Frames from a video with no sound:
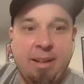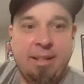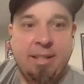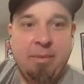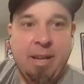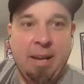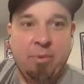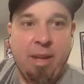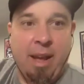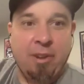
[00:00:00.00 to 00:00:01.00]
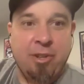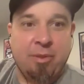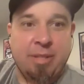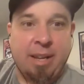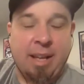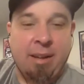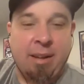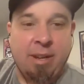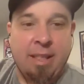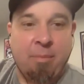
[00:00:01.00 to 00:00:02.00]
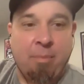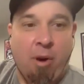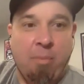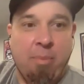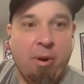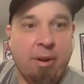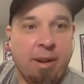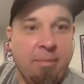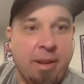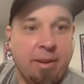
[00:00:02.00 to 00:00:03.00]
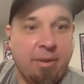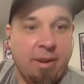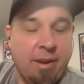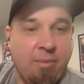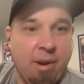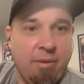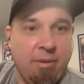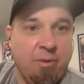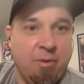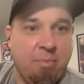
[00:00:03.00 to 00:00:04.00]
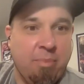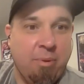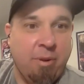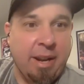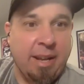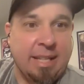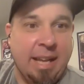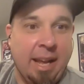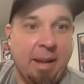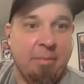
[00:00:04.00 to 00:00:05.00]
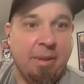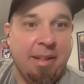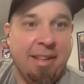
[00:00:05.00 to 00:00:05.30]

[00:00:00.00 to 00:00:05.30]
yeah. Sometimes with Andrew, it's like I, I, look at the ballpark and I'm like, okay, where are you putting a team?